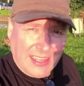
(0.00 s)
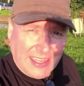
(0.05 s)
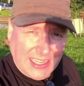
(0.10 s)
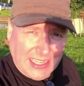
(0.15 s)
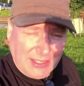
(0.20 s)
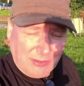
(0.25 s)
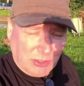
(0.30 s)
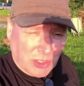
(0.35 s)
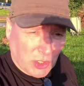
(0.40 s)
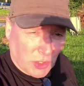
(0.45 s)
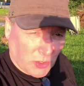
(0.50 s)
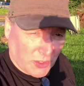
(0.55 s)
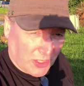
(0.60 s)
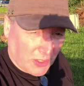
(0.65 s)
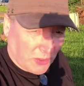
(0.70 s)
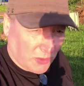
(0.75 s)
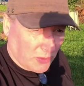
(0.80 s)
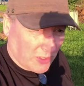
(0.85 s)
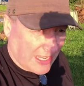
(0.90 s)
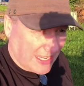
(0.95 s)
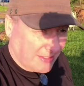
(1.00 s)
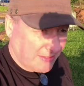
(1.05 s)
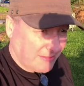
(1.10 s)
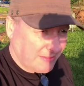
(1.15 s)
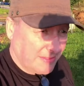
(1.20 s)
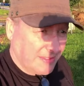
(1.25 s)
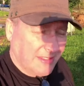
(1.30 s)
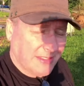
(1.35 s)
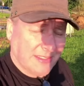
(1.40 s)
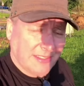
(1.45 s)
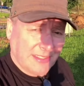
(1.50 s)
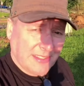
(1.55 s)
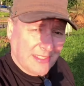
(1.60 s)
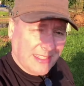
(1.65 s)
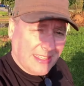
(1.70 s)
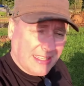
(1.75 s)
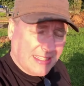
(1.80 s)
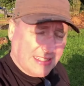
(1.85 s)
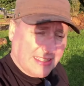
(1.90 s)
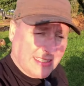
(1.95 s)
and it was shorting it all out
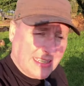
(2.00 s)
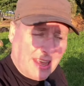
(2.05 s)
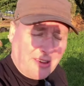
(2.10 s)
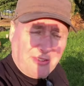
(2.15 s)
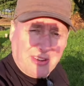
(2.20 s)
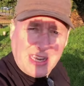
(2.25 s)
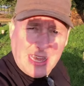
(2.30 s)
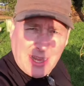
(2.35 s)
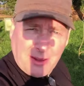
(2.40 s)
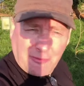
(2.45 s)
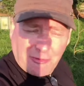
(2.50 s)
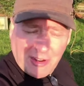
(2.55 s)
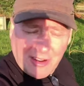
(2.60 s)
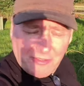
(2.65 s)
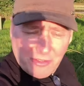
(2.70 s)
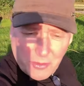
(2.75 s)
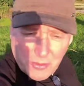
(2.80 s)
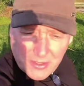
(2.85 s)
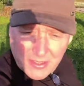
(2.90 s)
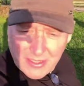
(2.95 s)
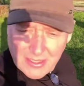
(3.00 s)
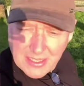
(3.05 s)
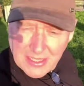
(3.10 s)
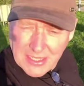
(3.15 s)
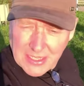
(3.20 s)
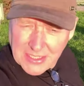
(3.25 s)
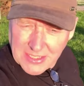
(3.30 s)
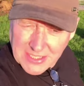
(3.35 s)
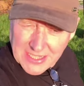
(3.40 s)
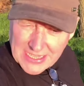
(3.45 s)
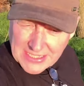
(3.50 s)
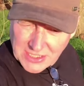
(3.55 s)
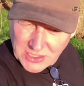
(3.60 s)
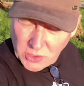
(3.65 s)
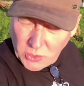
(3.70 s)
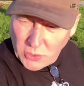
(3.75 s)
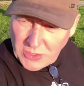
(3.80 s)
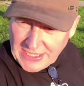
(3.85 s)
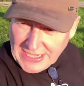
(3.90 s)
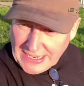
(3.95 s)
and napping it up for everyone. So that's
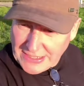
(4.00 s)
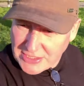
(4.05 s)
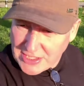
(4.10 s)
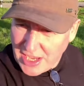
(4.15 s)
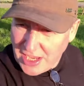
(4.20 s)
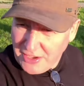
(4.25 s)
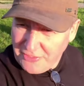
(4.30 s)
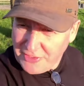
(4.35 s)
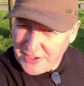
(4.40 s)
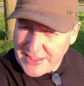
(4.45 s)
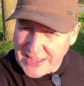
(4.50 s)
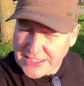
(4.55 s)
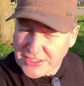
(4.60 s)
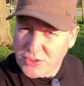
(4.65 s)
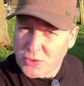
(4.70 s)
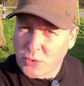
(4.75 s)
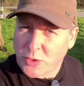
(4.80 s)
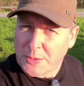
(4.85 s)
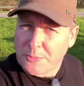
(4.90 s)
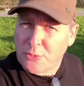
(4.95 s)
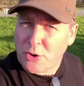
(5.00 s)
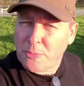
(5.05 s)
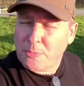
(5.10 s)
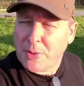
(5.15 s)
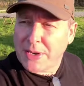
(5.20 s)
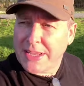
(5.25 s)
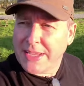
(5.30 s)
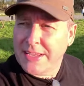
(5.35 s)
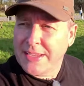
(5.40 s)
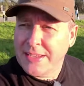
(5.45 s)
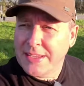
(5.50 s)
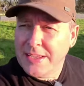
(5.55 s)
sorted now, so hopefully that's sorted properly.